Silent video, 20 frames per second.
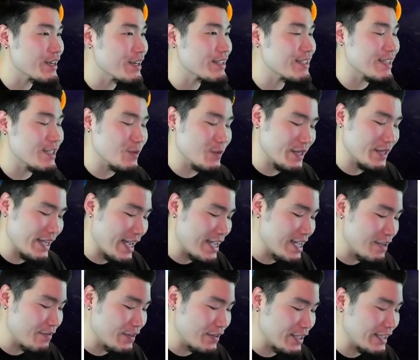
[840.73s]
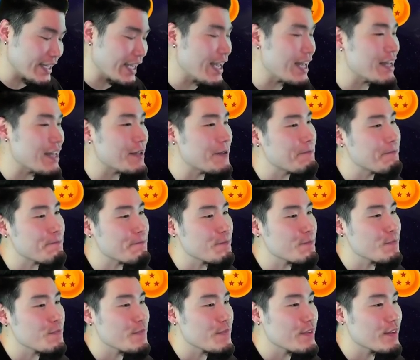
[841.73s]
since we can't even get
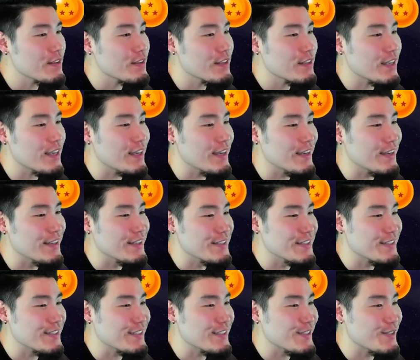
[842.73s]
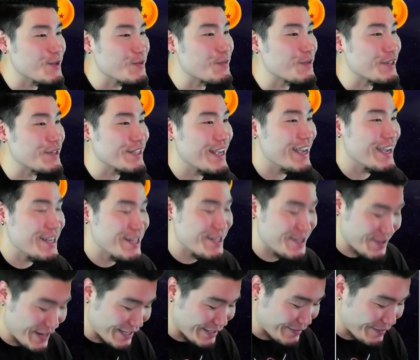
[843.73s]
his Super Saiyan
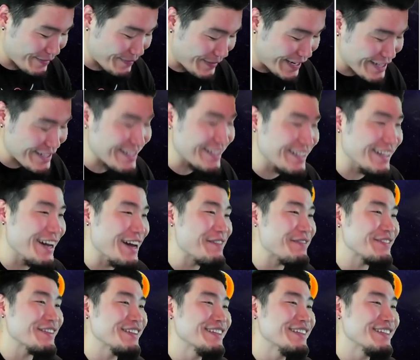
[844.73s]
transformation off.